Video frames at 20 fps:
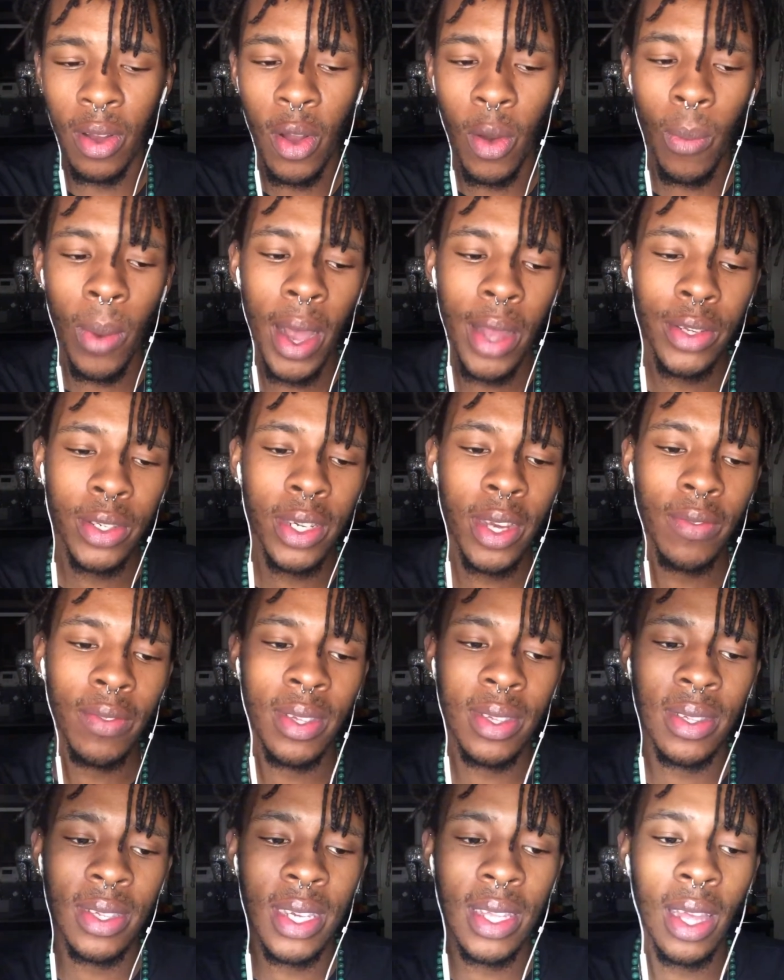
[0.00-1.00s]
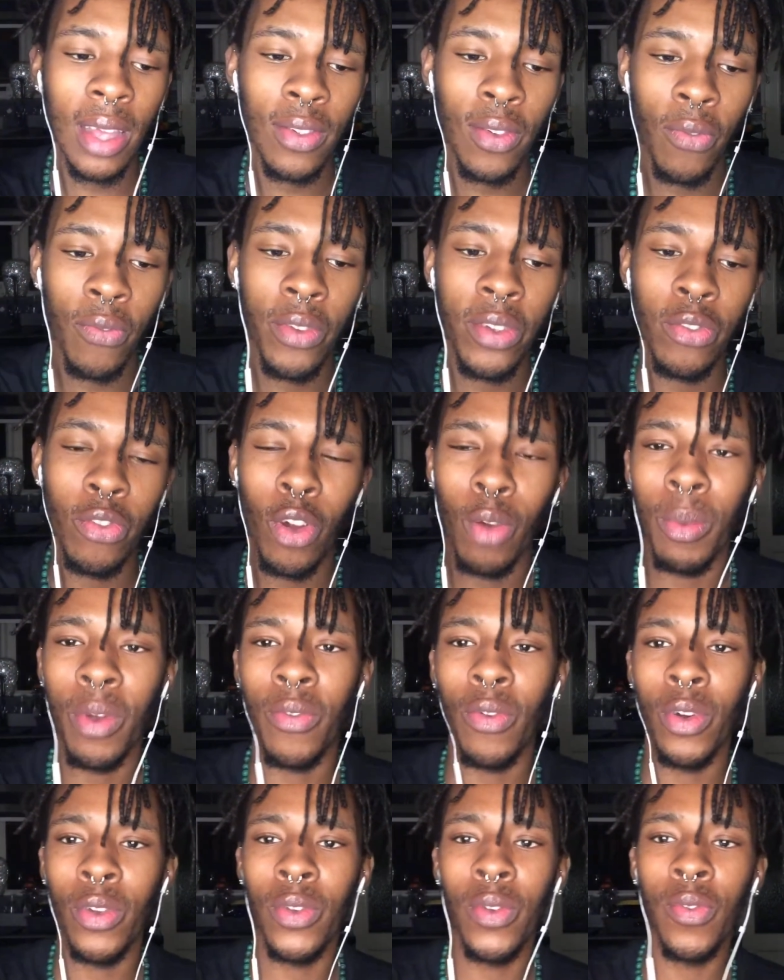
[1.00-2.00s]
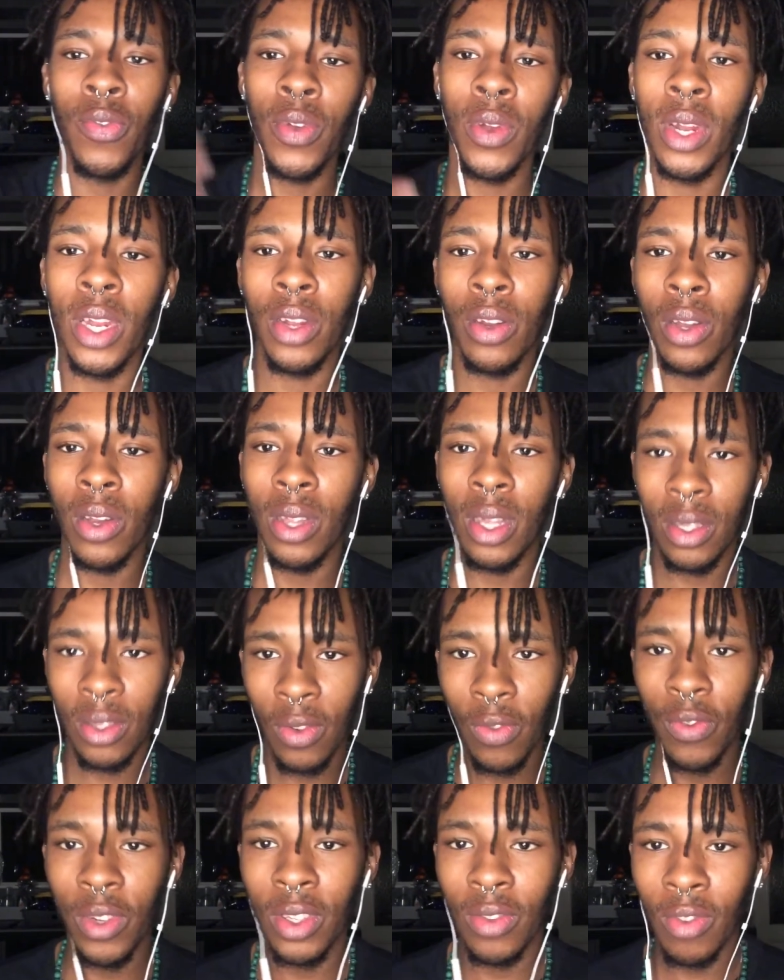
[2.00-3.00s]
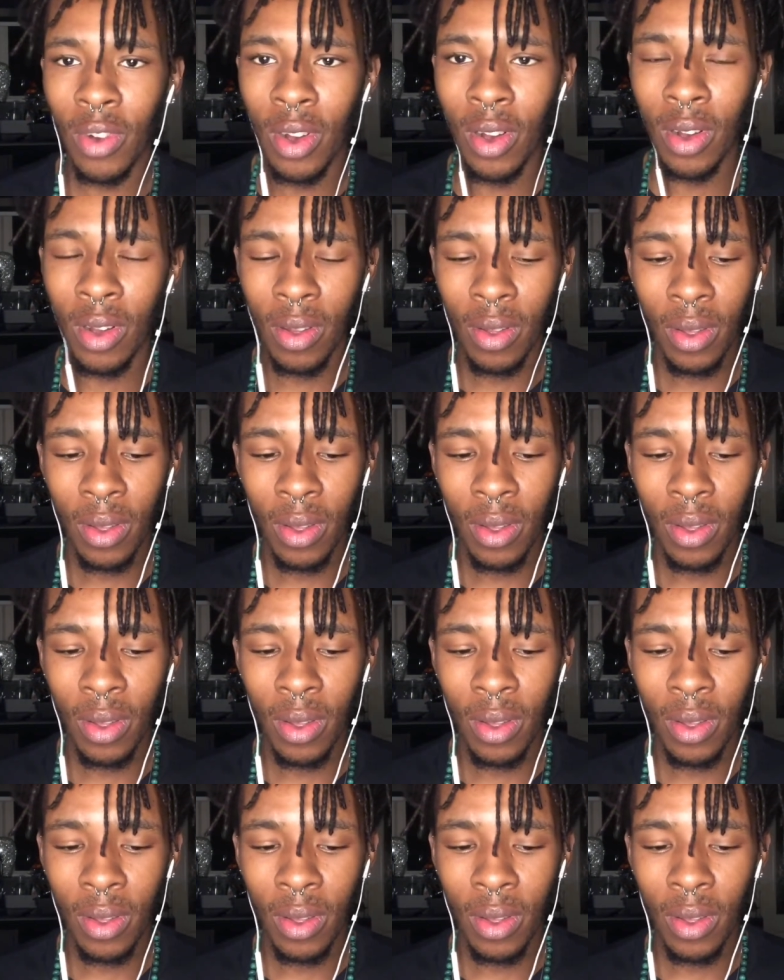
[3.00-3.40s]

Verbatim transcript: Why do you have to see that something's wrong before you feel and know that something's wrong?